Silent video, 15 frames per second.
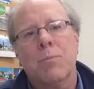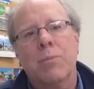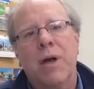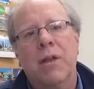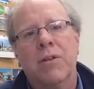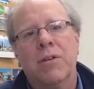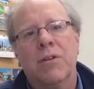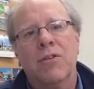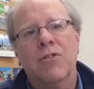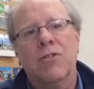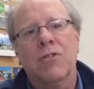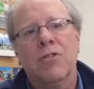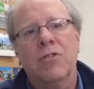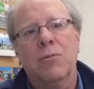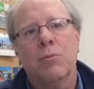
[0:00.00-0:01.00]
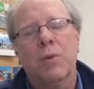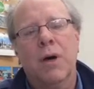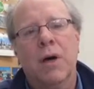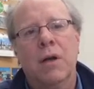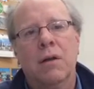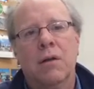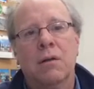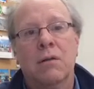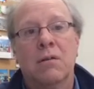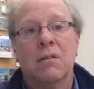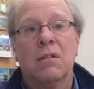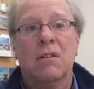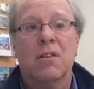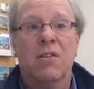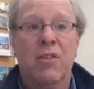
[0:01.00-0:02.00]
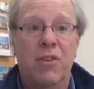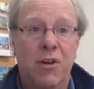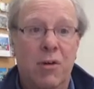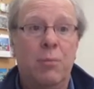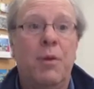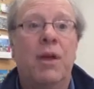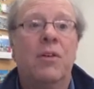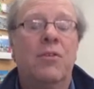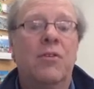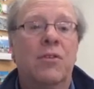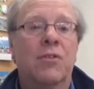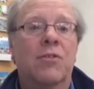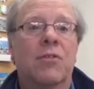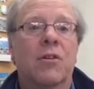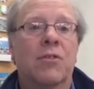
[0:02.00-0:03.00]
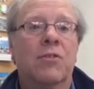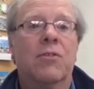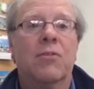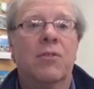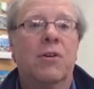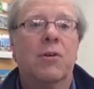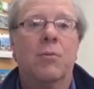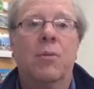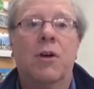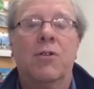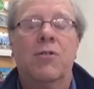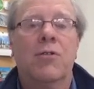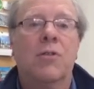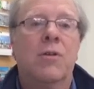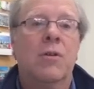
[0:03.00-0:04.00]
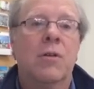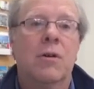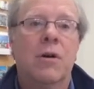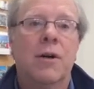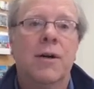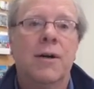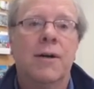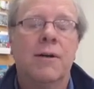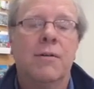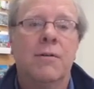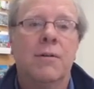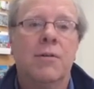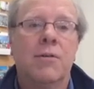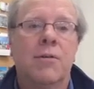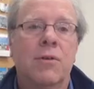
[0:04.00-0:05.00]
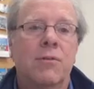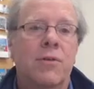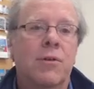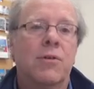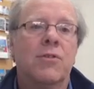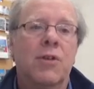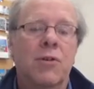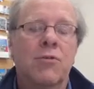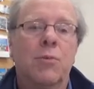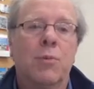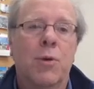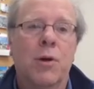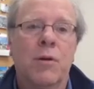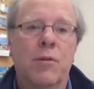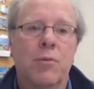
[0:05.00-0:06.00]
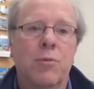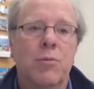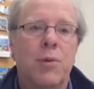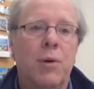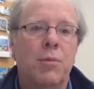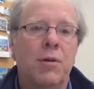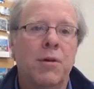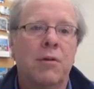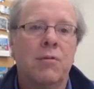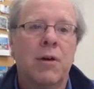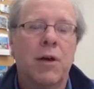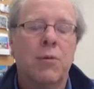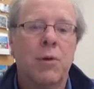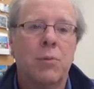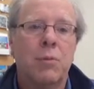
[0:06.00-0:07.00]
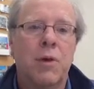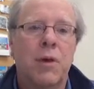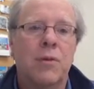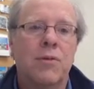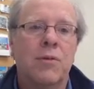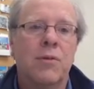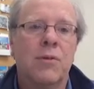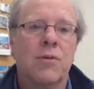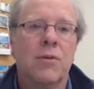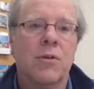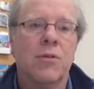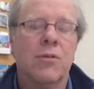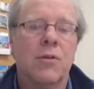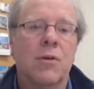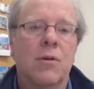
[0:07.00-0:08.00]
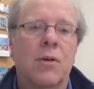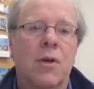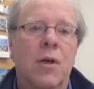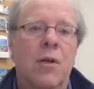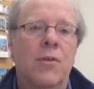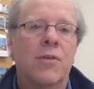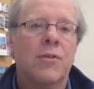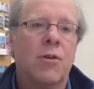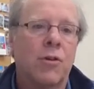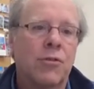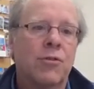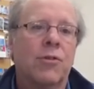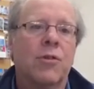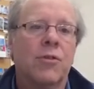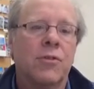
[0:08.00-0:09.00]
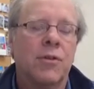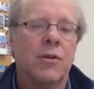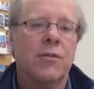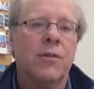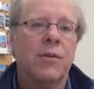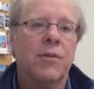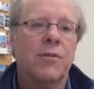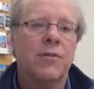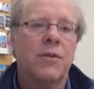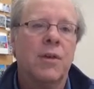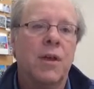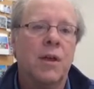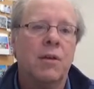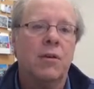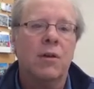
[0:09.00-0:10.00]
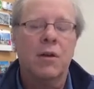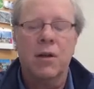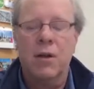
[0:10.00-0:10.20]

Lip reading: politicians, but their base is also very much a very central part of the Republican or right-wing base is also the social conservatives and